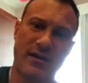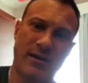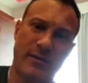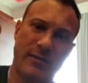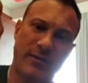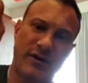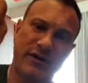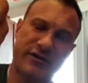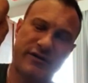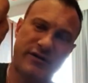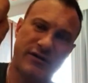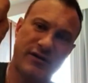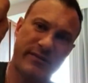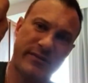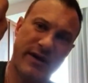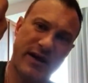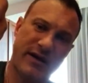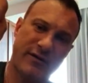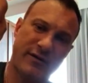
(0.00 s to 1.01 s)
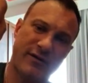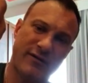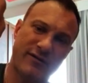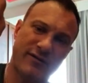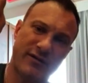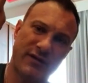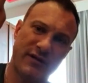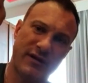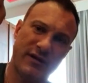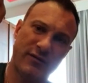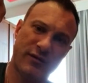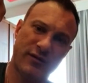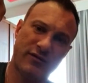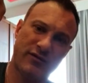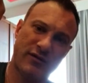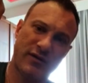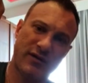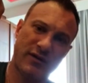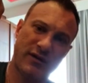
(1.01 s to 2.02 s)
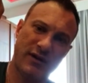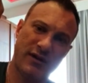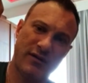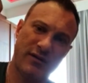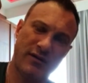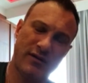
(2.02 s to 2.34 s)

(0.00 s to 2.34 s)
I'm going to turn it back over and then withdraw the needle.